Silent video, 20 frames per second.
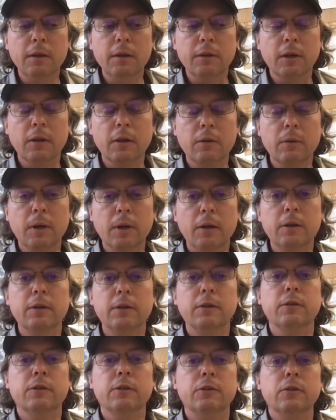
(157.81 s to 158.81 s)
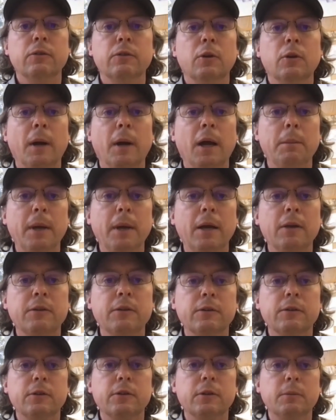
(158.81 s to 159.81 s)
The other route is the juvenile bypass
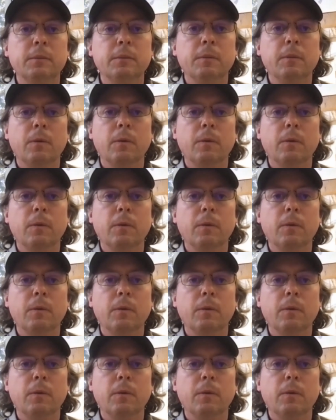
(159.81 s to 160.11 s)
system,